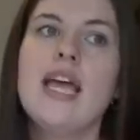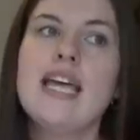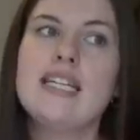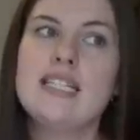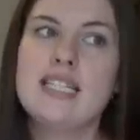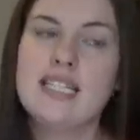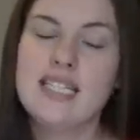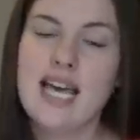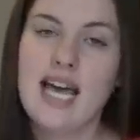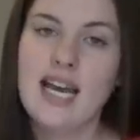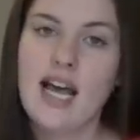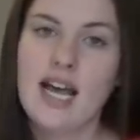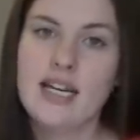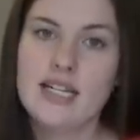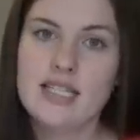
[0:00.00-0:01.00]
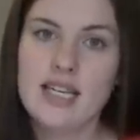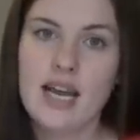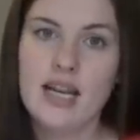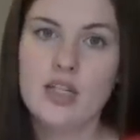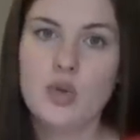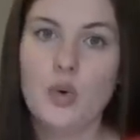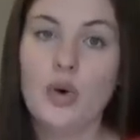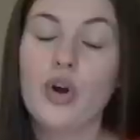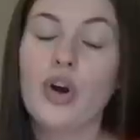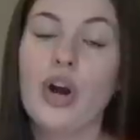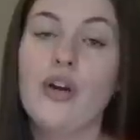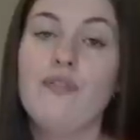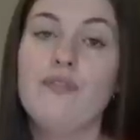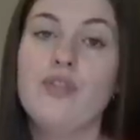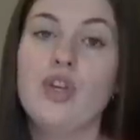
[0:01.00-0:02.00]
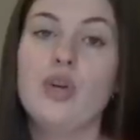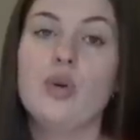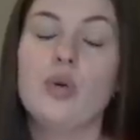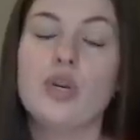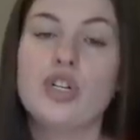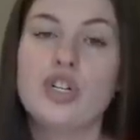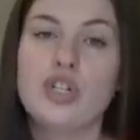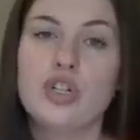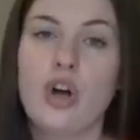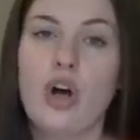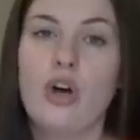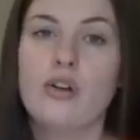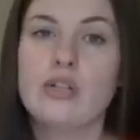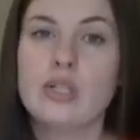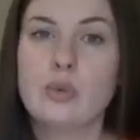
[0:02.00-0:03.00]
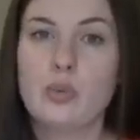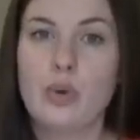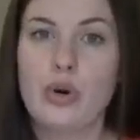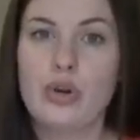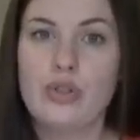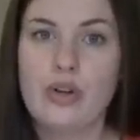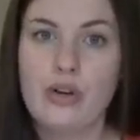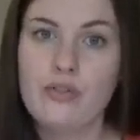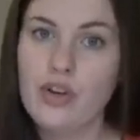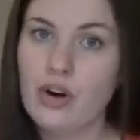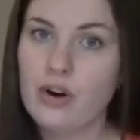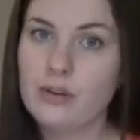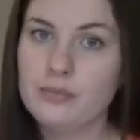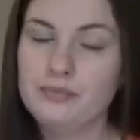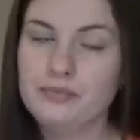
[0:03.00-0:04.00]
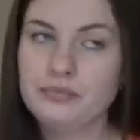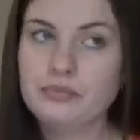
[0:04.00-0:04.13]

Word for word: Instead, I decided to order a few shawls worth of yarn.